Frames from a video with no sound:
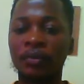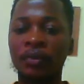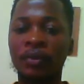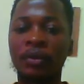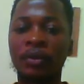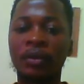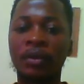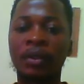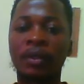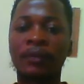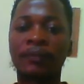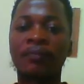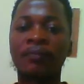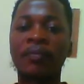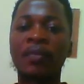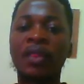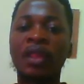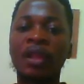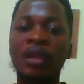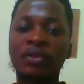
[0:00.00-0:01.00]
Okay,
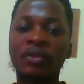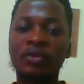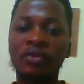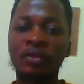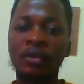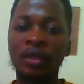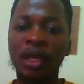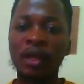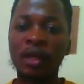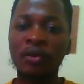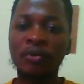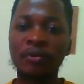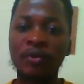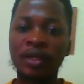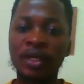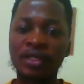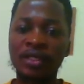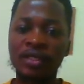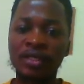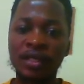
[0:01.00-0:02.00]
so now we can
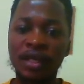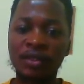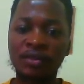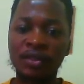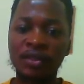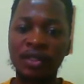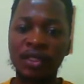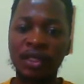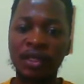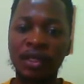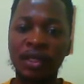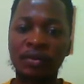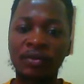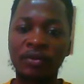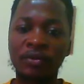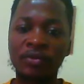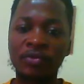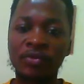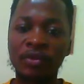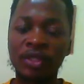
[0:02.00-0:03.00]
start to take our
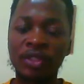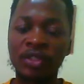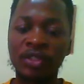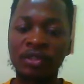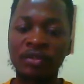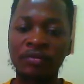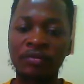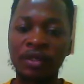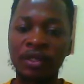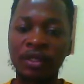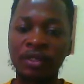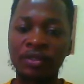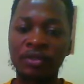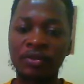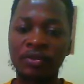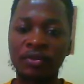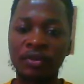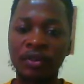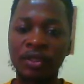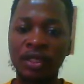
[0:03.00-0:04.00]
tree shapefile. So
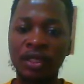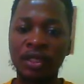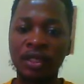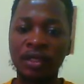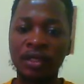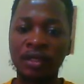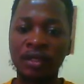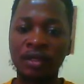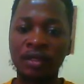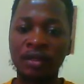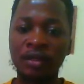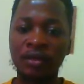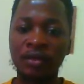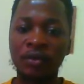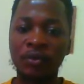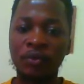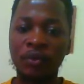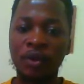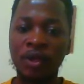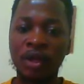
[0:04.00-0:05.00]
here
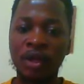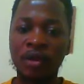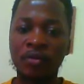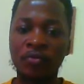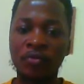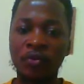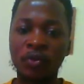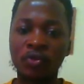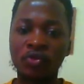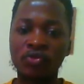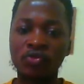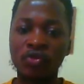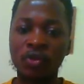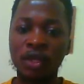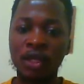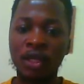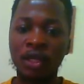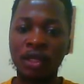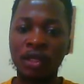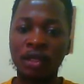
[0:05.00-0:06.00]
we have one tree
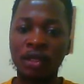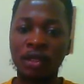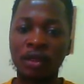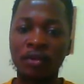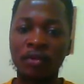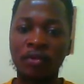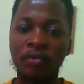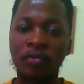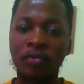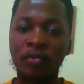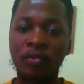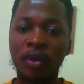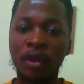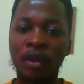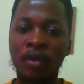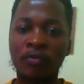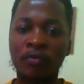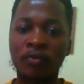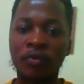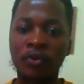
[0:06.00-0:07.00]
here, we have
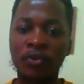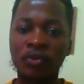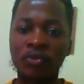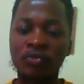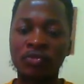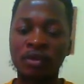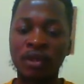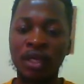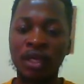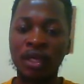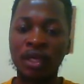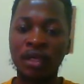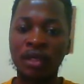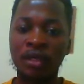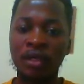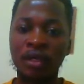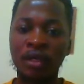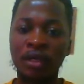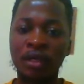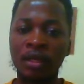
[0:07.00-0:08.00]
one tree here.
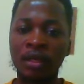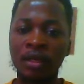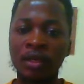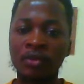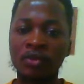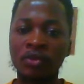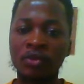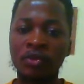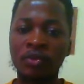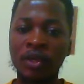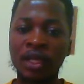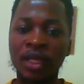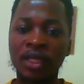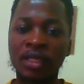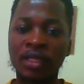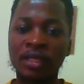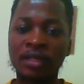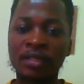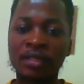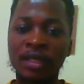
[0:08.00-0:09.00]
So we are
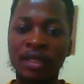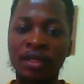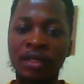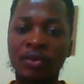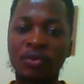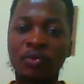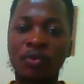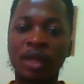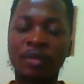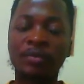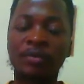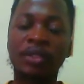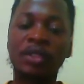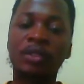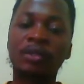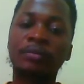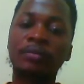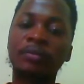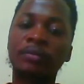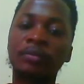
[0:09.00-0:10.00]
just taking
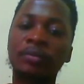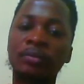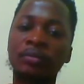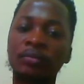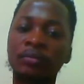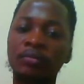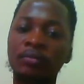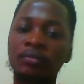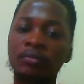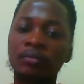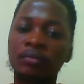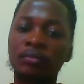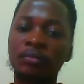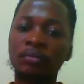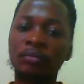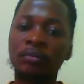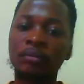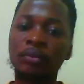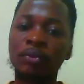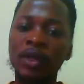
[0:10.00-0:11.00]
random
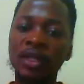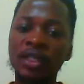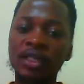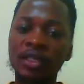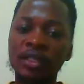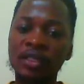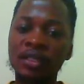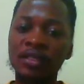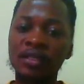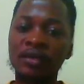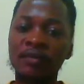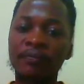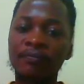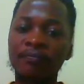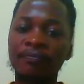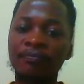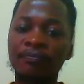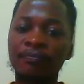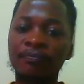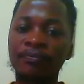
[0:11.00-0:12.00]
points
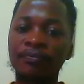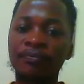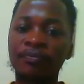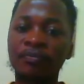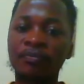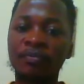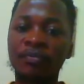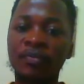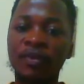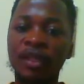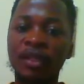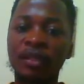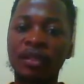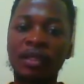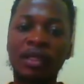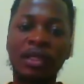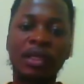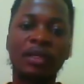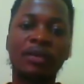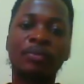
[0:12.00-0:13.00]
and
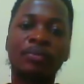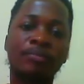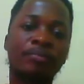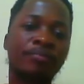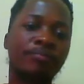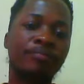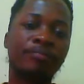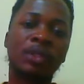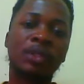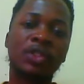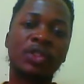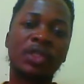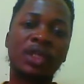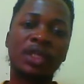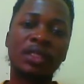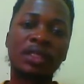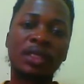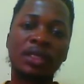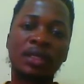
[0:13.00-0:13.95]
then project.